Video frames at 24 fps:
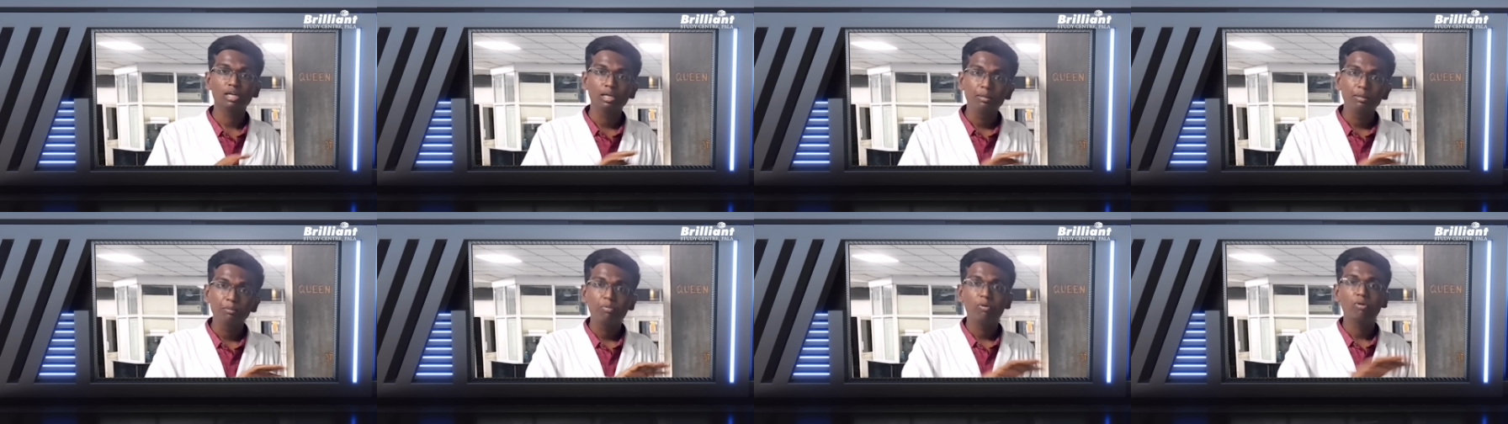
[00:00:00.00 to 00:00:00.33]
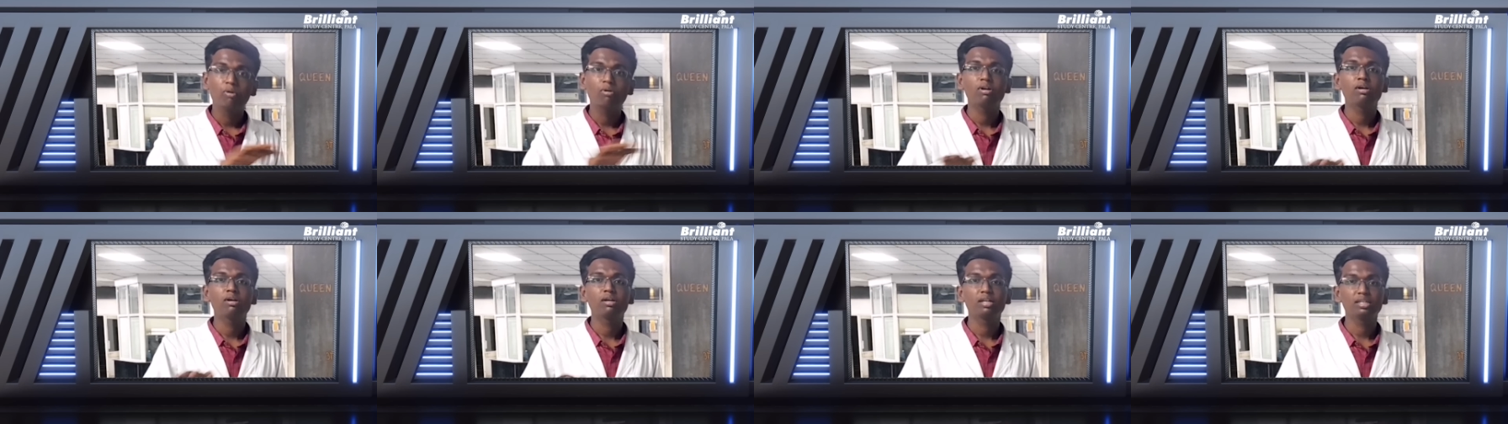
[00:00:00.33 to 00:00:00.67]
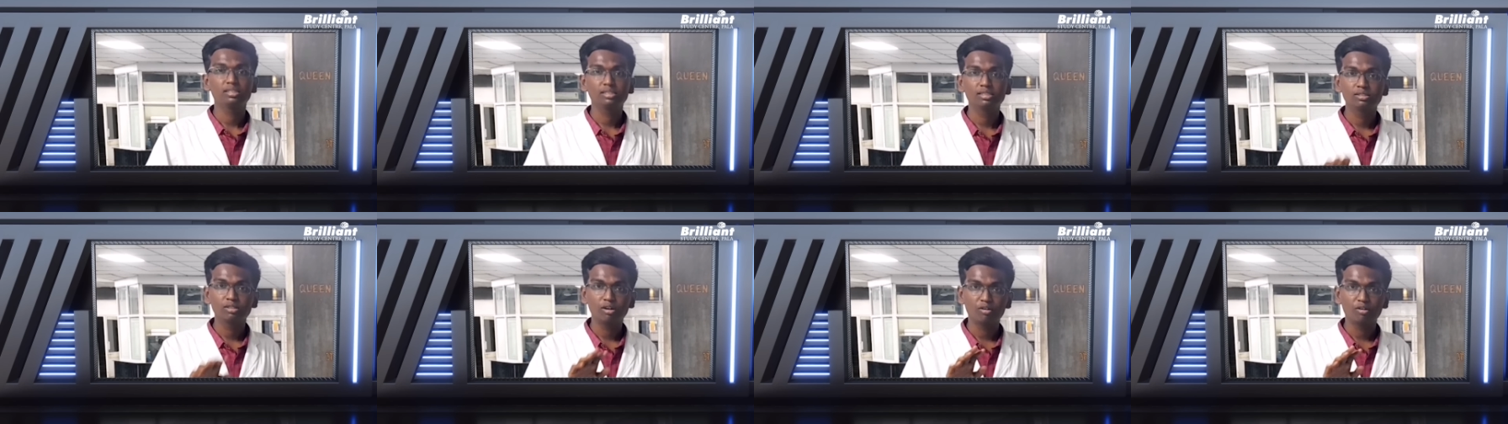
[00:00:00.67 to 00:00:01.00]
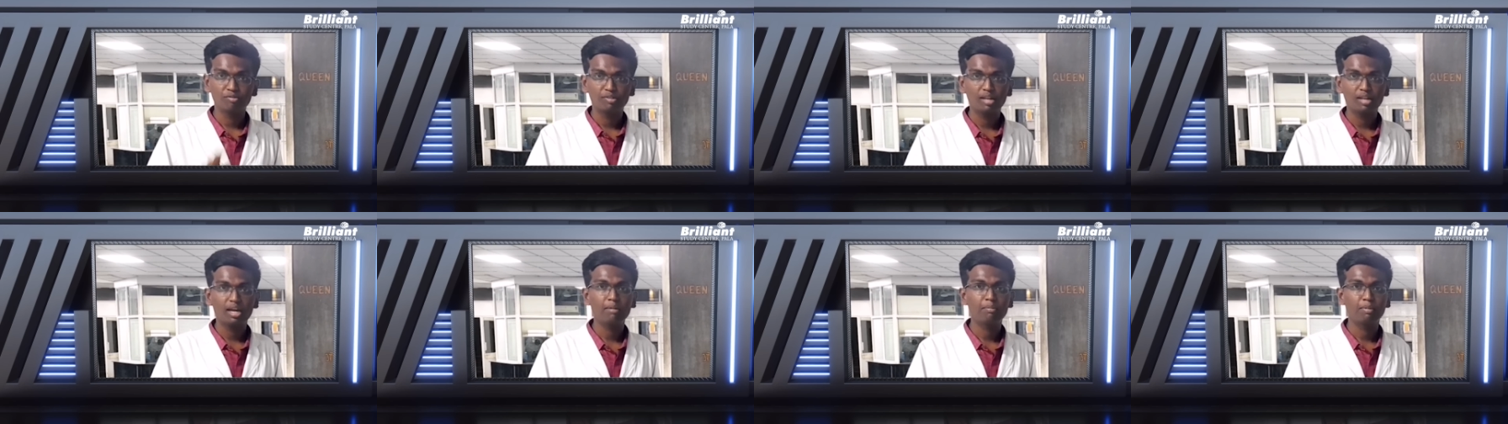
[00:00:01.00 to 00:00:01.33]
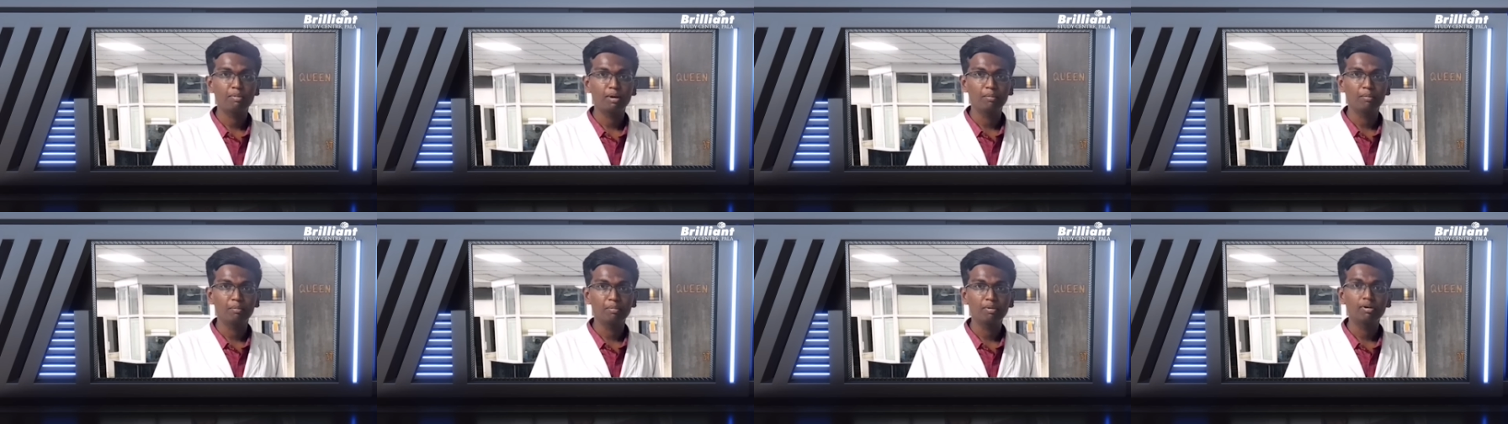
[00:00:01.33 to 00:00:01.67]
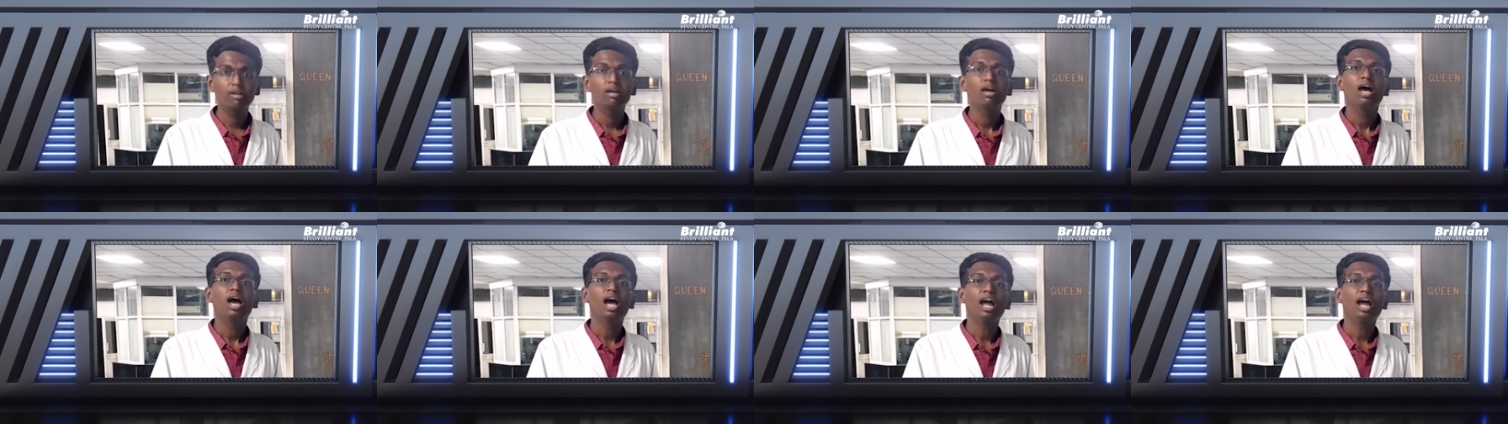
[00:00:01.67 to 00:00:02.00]
important regions of that paper
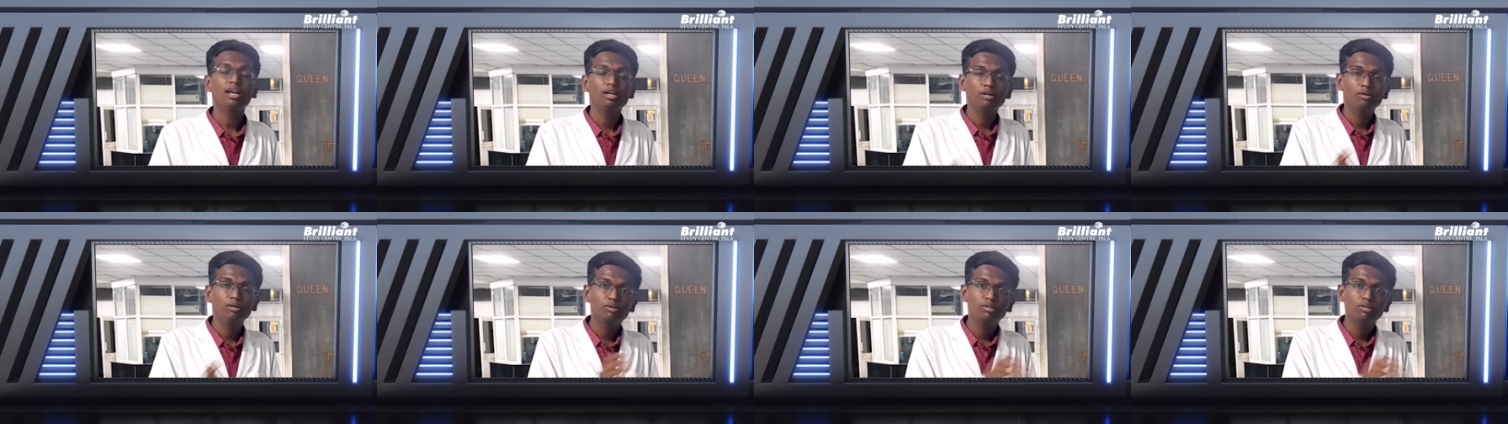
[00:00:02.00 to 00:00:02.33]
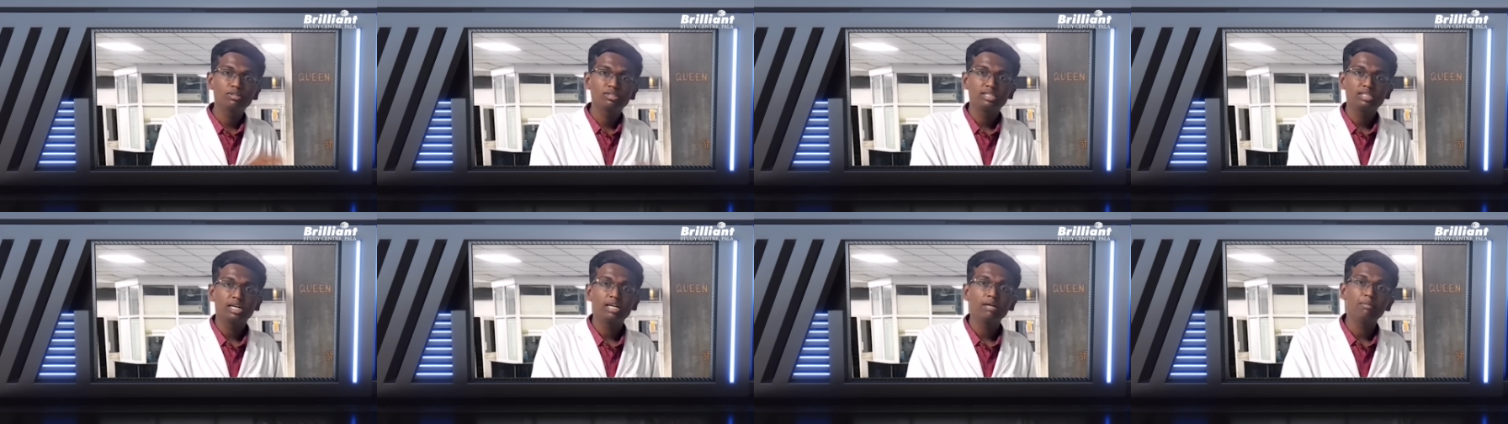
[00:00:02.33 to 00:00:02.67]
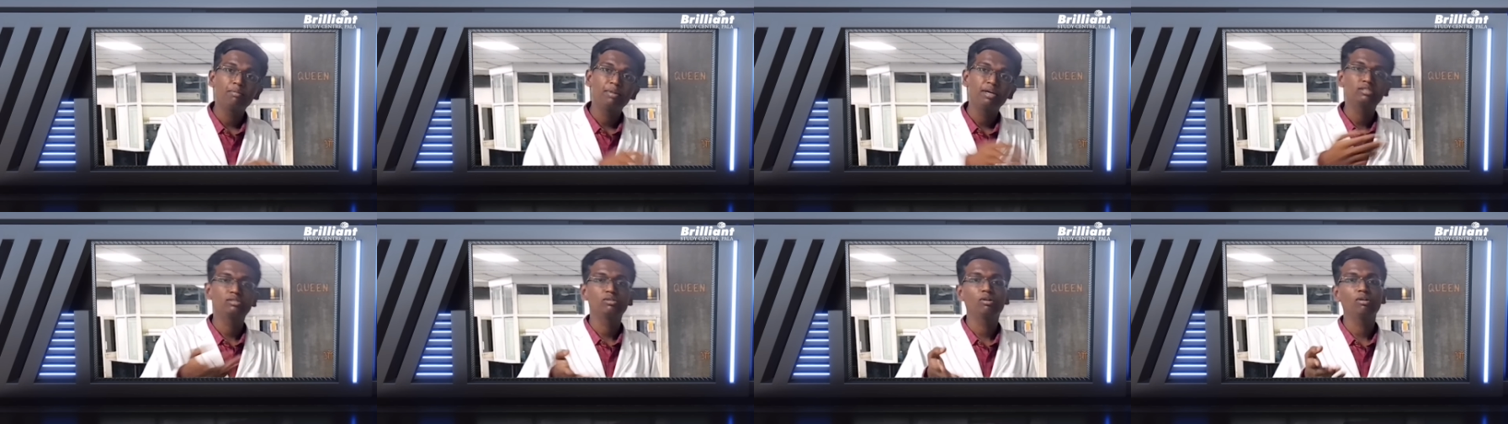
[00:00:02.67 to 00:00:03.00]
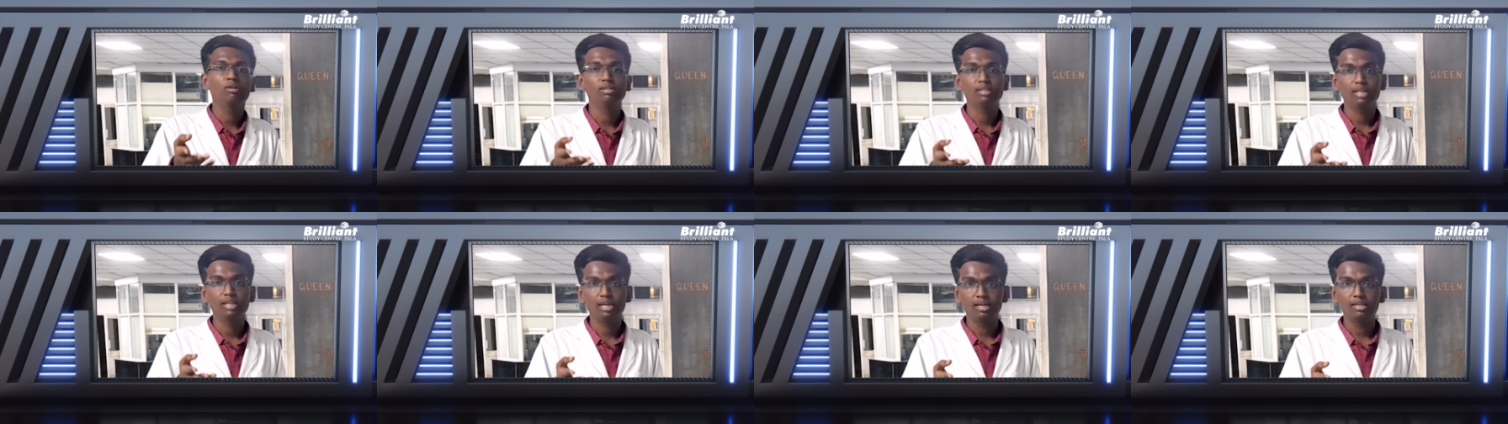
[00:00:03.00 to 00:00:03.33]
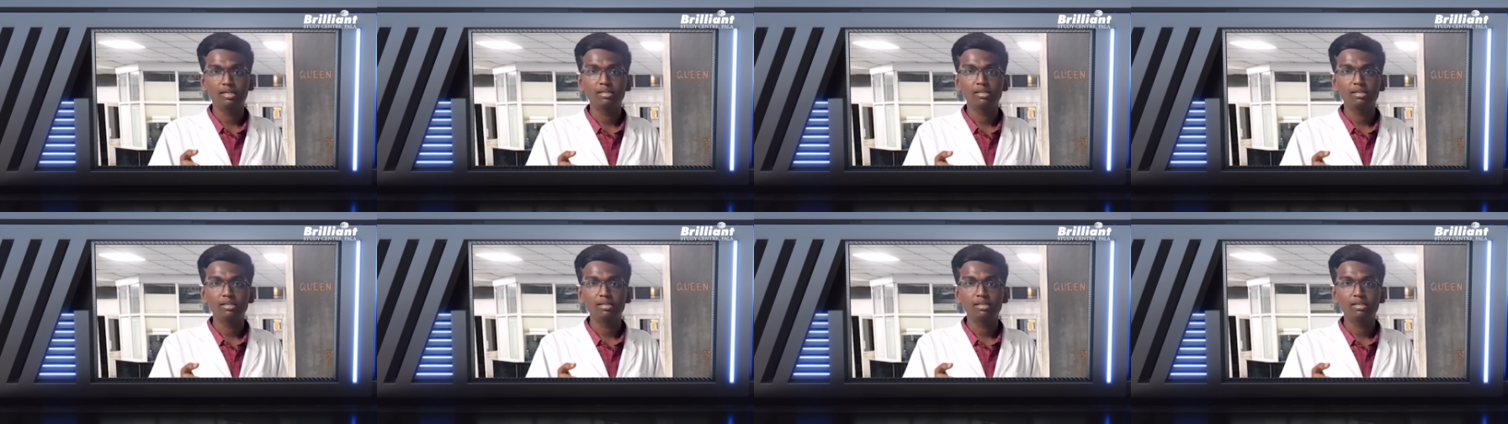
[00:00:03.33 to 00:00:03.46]
and you could study based on that.